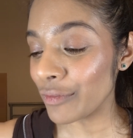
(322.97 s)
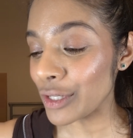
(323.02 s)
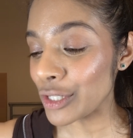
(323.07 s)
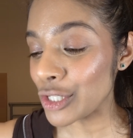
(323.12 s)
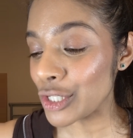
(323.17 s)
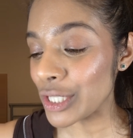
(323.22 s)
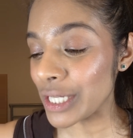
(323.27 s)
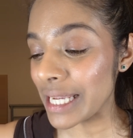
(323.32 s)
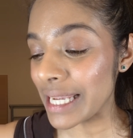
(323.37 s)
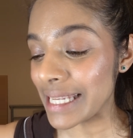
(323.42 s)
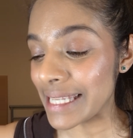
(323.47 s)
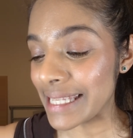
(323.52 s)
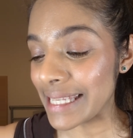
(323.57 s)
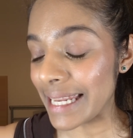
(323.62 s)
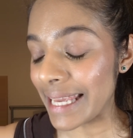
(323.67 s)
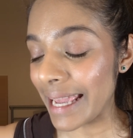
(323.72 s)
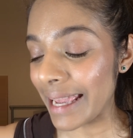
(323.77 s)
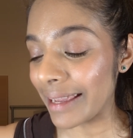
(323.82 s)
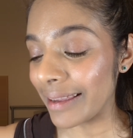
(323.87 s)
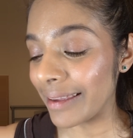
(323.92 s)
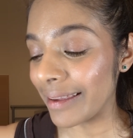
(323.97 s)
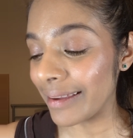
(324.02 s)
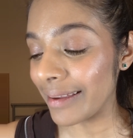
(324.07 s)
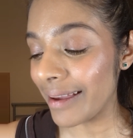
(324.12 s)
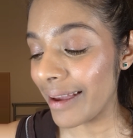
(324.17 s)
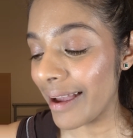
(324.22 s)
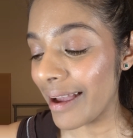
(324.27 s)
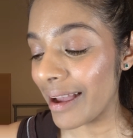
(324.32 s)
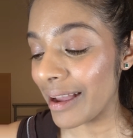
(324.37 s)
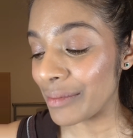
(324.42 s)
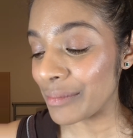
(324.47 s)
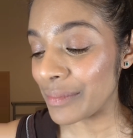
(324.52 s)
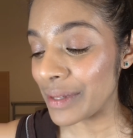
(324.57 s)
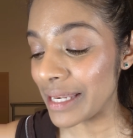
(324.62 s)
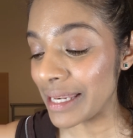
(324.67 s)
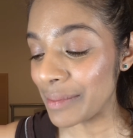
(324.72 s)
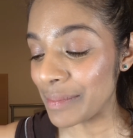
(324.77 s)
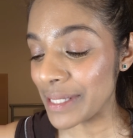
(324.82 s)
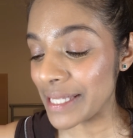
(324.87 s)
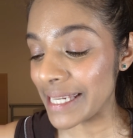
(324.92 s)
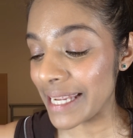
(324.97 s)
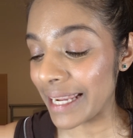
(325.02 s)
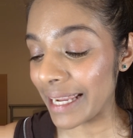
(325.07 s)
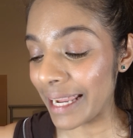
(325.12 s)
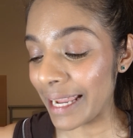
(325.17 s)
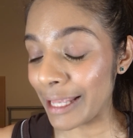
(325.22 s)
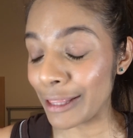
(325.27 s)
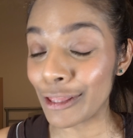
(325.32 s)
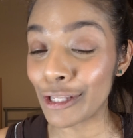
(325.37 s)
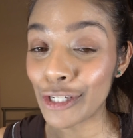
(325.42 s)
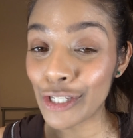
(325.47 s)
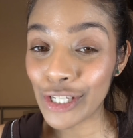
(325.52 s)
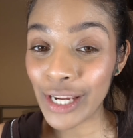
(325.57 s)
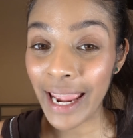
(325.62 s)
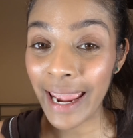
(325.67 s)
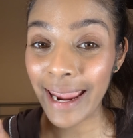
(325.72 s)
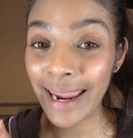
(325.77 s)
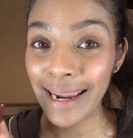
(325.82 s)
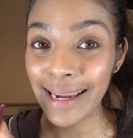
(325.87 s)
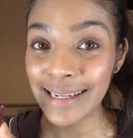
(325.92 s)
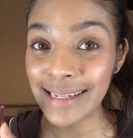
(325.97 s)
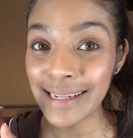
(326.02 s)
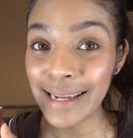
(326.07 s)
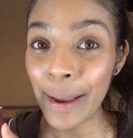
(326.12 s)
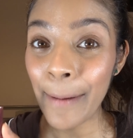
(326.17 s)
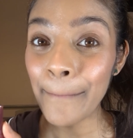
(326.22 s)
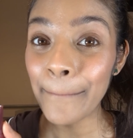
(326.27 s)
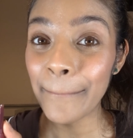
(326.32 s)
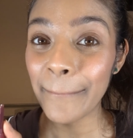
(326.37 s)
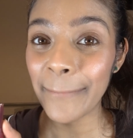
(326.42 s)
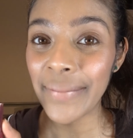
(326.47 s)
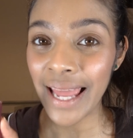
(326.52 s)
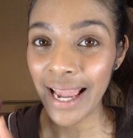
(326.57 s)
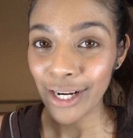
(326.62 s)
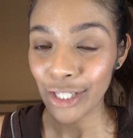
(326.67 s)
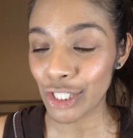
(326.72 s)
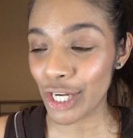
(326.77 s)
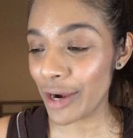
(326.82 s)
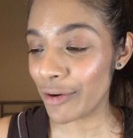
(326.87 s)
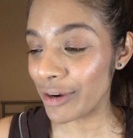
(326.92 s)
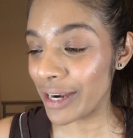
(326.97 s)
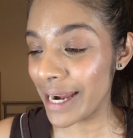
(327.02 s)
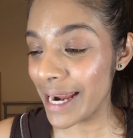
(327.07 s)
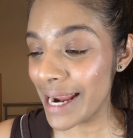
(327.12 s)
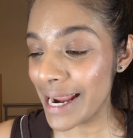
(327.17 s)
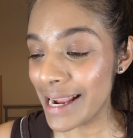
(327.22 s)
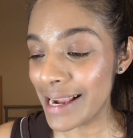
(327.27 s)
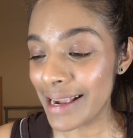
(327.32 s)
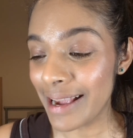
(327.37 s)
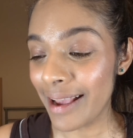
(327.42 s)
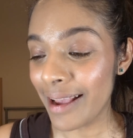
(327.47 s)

Sheer Slick lipstick in the shade Black Cherry,